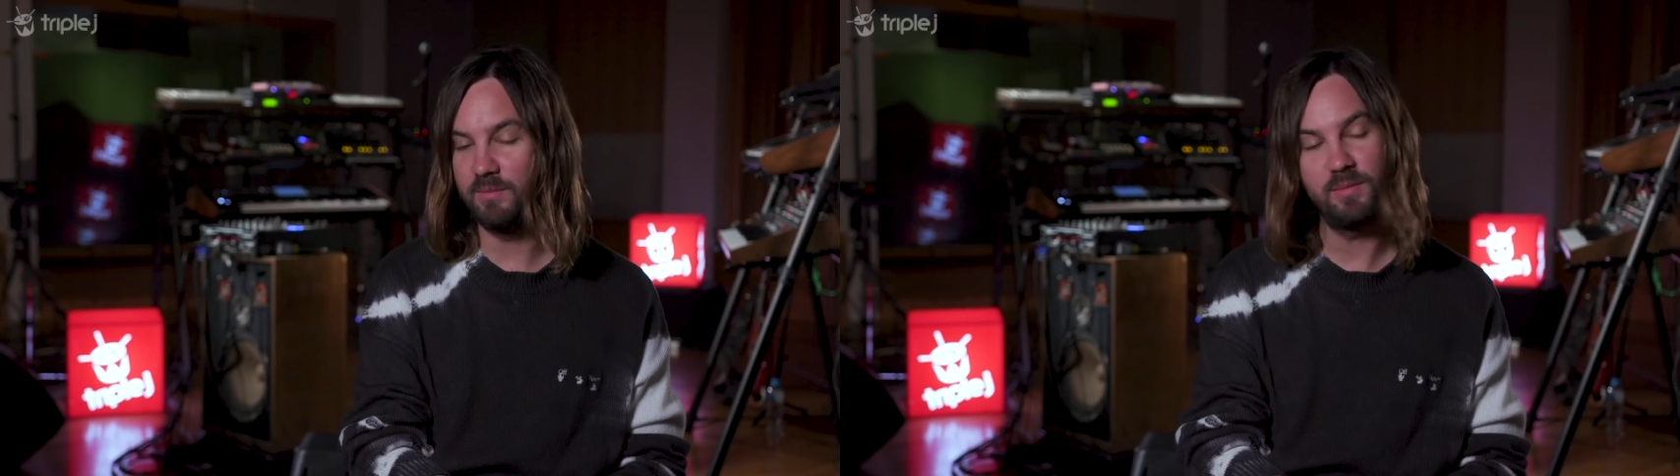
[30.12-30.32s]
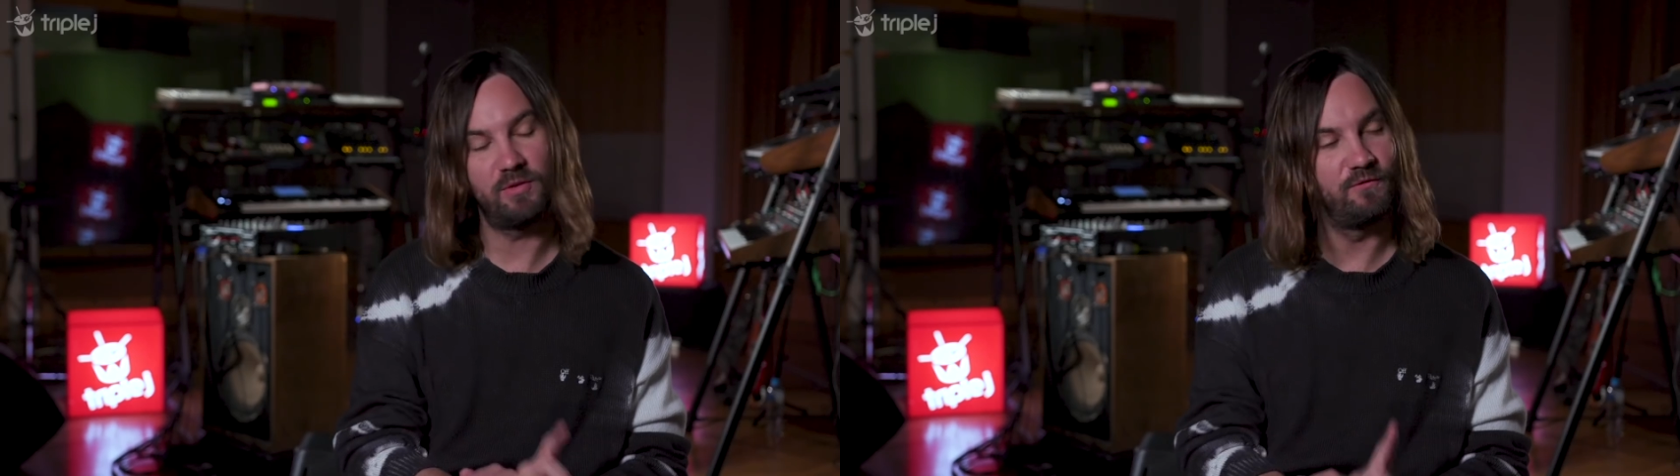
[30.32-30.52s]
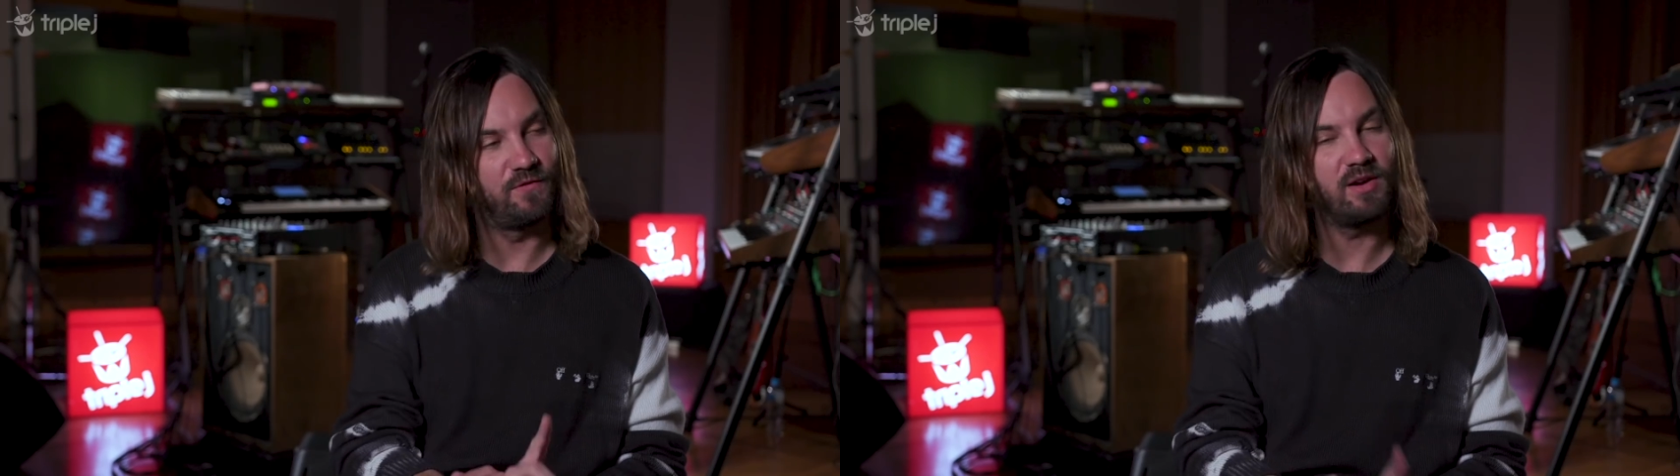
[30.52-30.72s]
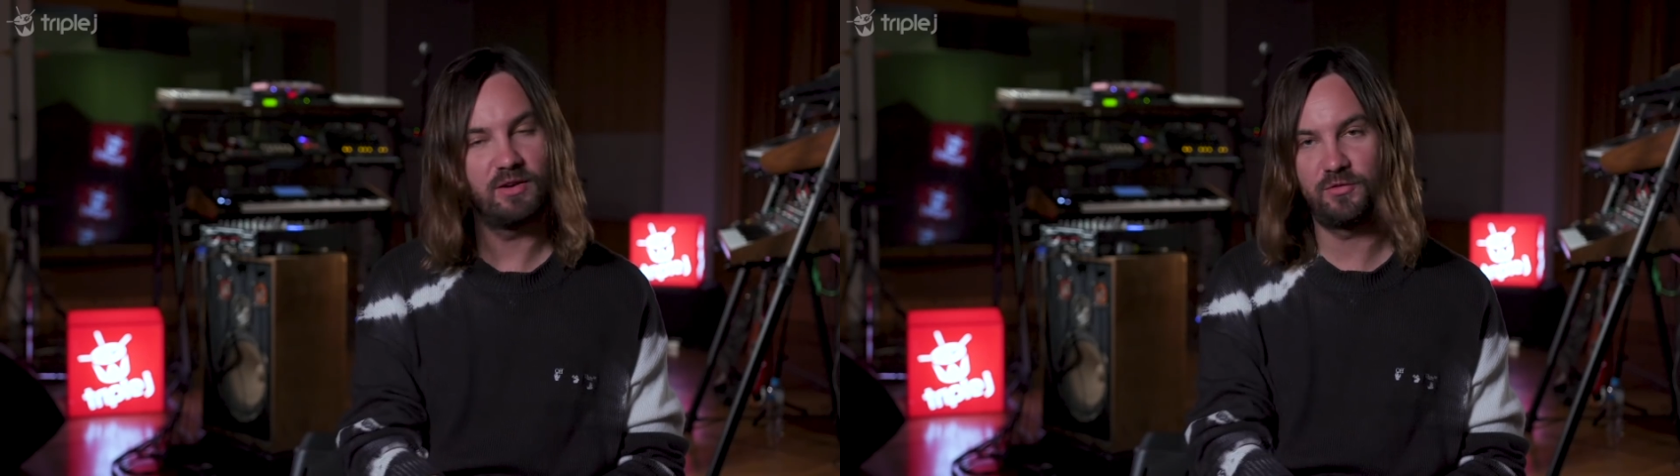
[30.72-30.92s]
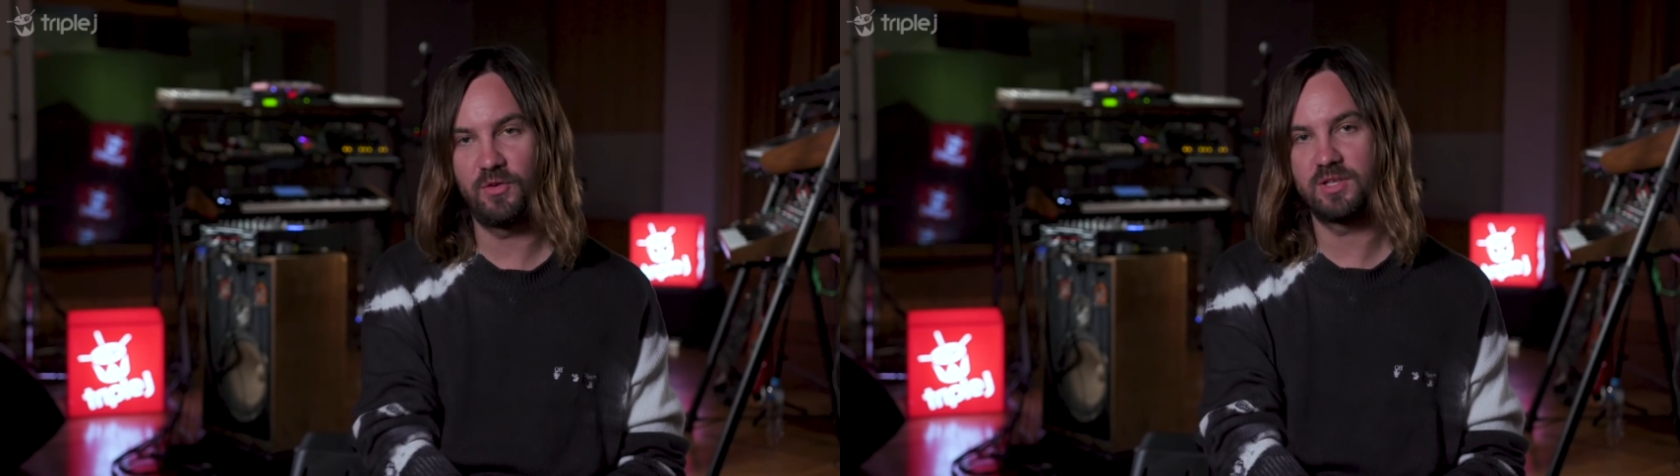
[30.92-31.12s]
remember the
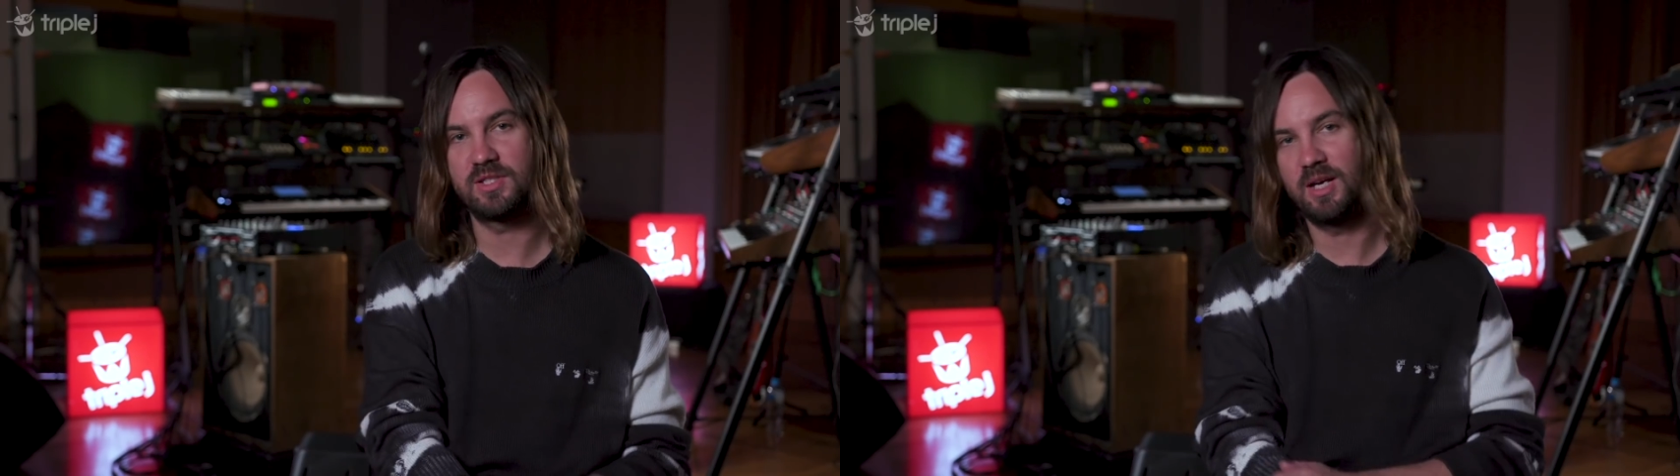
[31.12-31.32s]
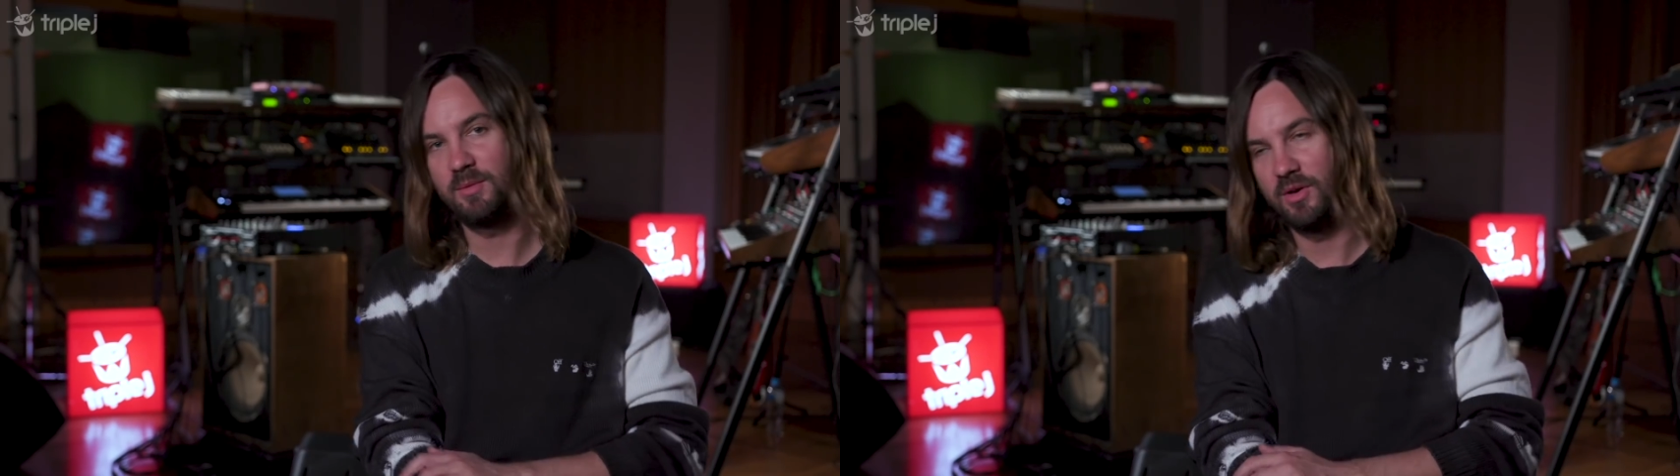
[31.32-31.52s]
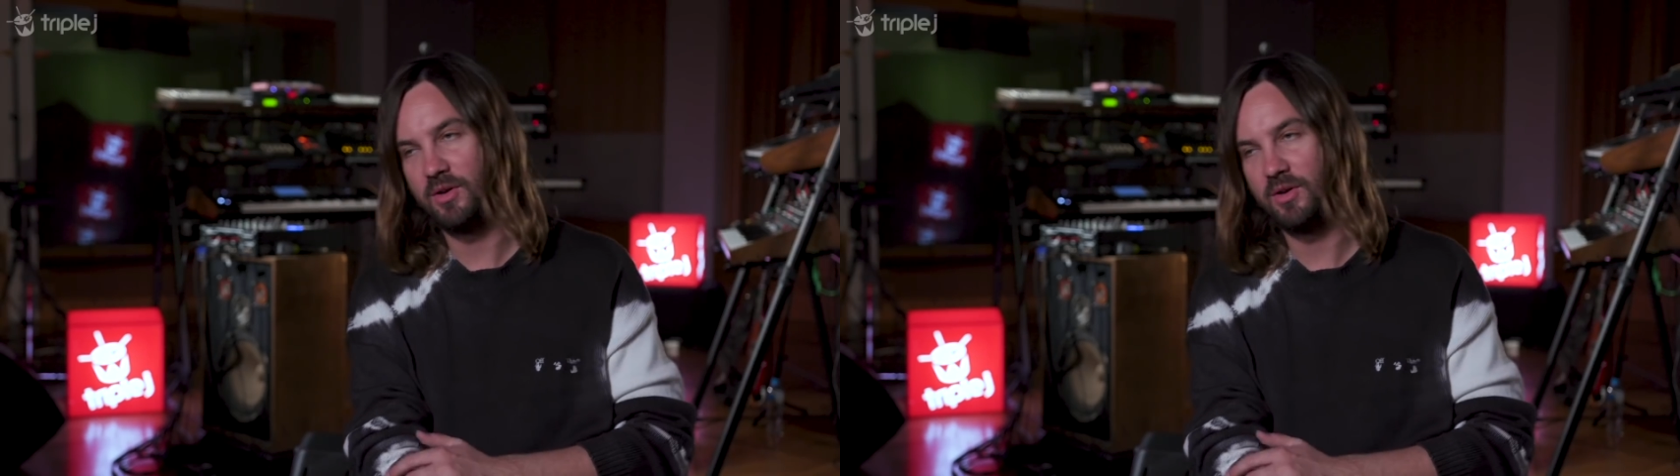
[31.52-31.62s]
very first time I